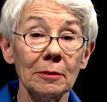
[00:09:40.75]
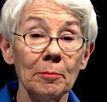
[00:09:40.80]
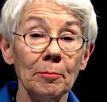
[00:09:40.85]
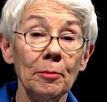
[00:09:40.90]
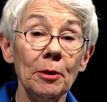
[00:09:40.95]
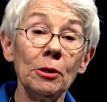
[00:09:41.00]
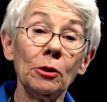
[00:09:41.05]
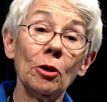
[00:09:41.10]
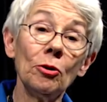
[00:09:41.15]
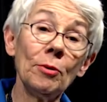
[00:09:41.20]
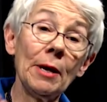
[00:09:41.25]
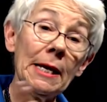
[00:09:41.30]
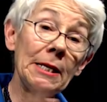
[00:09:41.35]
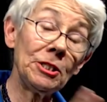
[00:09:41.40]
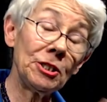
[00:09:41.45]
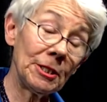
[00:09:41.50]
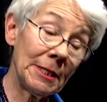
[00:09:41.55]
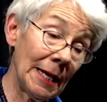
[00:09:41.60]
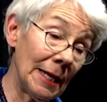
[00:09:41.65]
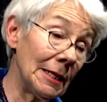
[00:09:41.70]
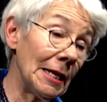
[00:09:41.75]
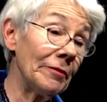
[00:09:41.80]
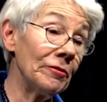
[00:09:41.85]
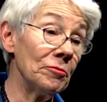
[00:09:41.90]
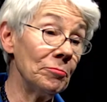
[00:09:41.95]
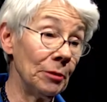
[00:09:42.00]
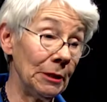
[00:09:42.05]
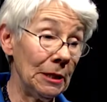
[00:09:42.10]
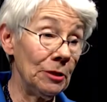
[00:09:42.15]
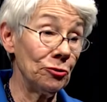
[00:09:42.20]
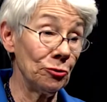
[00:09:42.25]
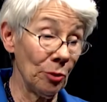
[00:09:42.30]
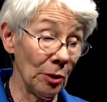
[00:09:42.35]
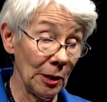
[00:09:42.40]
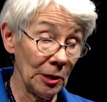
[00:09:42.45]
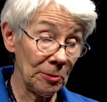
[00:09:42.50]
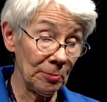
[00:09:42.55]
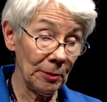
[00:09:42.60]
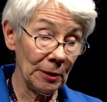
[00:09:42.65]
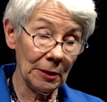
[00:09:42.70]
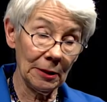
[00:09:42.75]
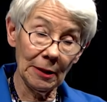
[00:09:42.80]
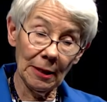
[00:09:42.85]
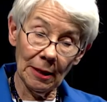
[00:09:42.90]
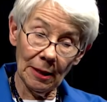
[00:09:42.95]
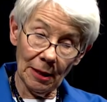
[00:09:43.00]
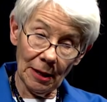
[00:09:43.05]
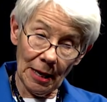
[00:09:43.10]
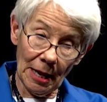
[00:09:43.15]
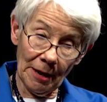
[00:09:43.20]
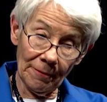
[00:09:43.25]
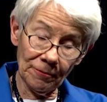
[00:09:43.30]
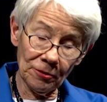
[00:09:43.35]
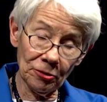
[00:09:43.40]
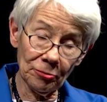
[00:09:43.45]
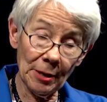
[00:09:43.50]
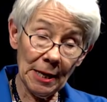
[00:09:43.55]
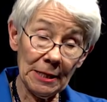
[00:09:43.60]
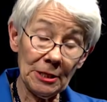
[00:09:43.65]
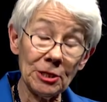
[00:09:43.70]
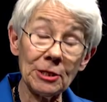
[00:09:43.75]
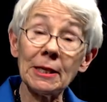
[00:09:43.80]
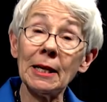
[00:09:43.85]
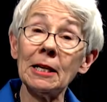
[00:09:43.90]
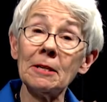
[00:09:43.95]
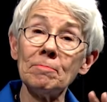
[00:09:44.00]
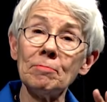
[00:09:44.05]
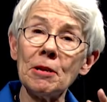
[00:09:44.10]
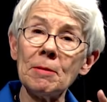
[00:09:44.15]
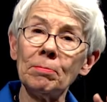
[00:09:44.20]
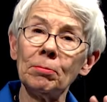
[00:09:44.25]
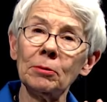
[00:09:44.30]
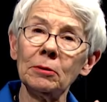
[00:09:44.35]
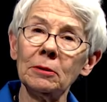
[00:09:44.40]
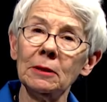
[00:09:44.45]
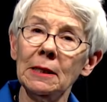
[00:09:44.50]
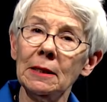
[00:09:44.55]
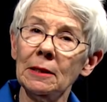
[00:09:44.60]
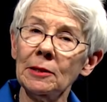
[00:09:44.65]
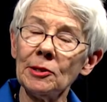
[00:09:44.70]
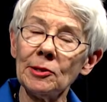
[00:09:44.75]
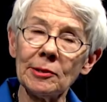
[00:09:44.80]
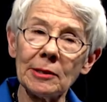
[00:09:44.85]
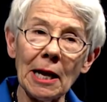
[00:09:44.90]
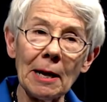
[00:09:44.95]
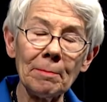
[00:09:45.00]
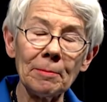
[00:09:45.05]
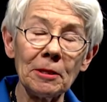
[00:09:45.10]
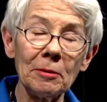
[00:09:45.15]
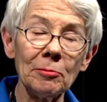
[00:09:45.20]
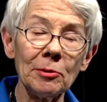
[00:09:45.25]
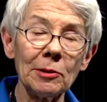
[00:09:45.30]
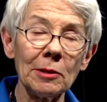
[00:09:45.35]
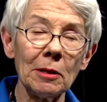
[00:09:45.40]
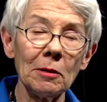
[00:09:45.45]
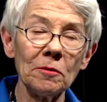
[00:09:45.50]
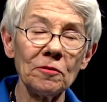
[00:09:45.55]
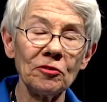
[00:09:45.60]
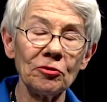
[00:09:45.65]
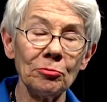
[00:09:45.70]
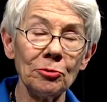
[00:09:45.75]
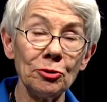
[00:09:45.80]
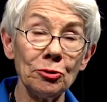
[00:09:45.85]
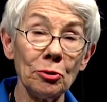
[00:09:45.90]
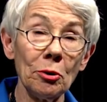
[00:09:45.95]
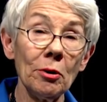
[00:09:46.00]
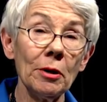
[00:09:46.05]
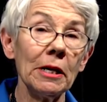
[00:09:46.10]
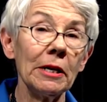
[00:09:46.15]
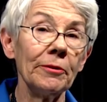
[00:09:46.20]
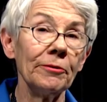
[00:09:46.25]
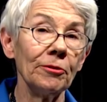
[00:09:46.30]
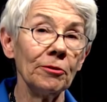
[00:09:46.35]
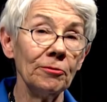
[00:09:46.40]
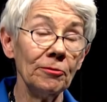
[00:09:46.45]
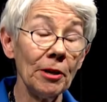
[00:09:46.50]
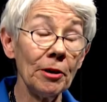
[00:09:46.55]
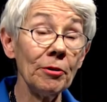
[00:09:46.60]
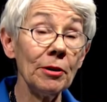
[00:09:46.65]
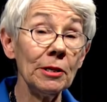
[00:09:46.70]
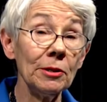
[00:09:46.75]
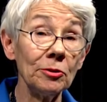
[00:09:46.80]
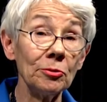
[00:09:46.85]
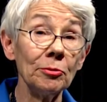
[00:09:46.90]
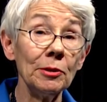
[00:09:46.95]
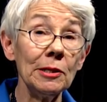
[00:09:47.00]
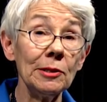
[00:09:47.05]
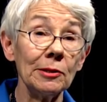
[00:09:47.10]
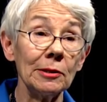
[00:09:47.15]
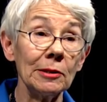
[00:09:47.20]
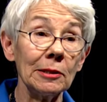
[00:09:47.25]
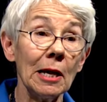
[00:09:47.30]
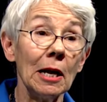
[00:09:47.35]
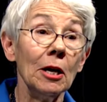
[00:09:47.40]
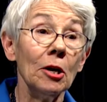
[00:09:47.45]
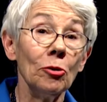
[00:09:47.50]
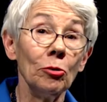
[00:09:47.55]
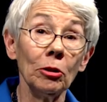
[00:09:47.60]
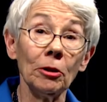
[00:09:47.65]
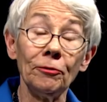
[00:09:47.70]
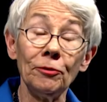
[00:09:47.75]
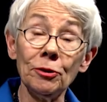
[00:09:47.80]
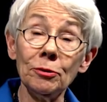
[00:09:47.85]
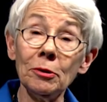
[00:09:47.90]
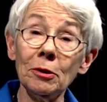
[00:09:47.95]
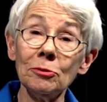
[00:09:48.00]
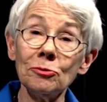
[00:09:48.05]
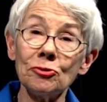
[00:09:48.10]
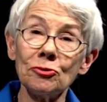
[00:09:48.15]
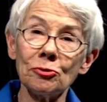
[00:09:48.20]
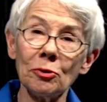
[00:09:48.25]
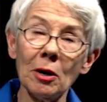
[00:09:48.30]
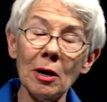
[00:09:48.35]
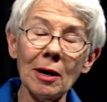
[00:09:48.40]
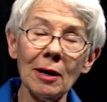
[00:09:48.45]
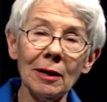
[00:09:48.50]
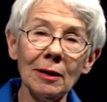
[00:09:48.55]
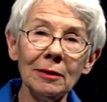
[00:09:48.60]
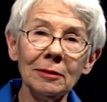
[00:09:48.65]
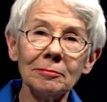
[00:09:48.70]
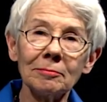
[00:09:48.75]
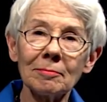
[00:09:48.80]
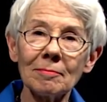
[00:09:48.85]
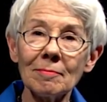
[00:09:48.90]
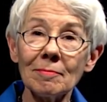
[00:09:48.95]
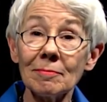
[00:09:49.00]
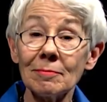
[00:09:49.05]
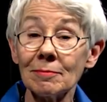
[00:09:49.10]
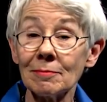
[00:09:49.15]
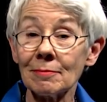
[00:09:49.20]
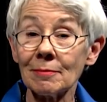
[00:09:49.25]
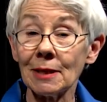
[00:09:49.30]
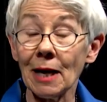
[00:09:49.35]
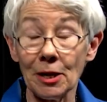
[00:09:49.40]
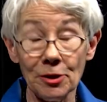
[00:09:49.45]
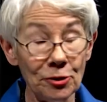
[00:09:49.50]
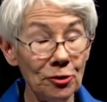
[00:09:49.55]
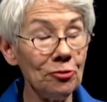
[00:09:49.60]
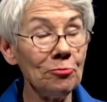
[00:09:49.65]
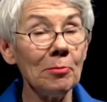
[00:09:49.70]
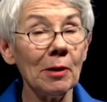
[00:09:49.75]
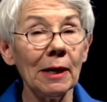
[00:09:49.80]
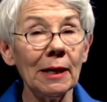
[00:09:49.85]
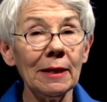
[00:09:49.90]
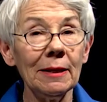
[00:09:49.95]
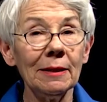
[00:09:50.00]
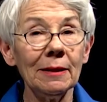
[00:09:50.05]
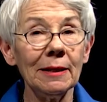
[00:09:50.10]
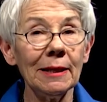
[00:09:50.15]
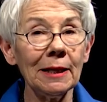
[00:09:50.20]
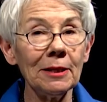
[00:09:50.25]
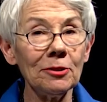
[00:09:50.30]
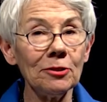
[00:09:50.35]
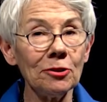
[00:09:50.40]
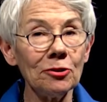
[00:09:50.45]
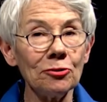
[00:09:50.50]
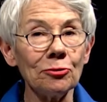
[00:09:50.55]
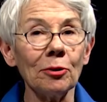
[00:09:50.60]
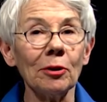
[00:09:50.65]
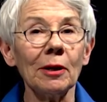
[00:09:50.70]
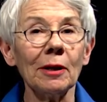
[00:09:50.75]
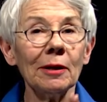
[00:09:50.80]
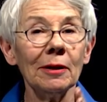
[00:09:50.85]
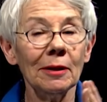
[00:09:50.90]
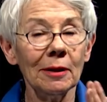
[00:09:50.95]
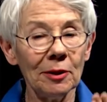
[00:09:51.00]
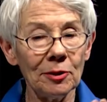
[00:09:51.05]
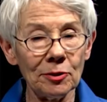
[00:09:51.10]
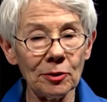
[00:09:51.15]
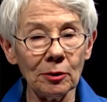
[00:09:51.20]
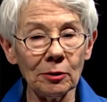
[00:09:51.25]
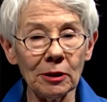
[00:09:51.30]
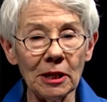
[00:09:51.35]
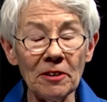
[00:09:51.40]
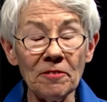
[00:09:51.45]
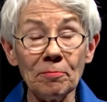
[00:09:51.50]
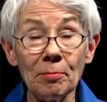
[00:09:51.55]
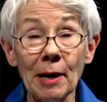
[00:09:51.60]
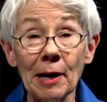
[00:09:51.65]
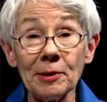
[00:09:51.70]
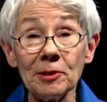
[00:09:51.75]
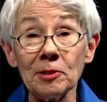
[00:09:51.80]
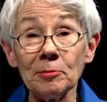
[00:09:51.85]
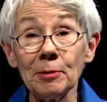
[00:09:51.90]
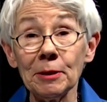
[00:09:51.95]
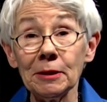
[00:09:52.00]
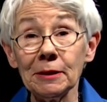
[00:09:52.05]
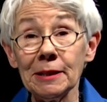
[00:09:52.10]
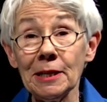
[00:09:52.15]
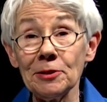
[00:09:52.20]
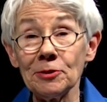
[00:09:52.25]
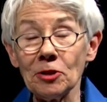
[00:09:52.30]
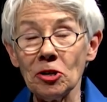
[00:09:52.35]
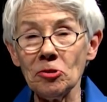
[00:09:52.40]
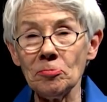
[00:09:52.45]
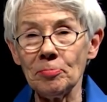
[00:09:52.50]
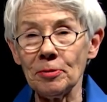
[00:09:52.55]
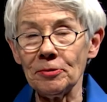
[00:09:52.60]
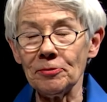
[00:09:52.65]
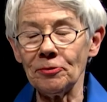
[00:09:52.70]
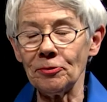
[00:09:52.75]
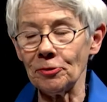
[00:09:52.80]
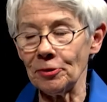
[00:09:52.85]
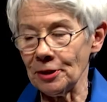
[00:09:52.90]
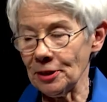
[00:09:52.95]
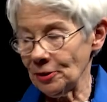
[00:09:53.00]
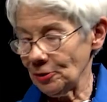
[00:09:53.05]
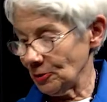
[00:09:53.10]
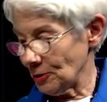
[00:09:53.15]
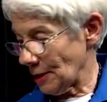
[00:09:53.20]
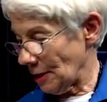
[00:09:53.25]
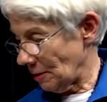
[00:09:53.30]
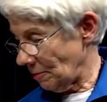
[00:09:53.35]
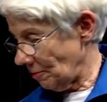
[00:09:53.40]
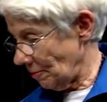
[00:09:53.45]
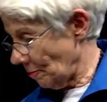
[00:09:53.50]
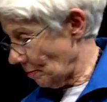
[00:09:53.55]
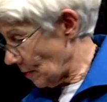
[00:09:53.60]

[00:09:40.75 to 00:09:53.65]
Below age 10, everybody draws, but after age 10, people stop themselves from drawing for various reasons. Well, if you don't draw, you might get to draw. So leave possibilities open for yourself.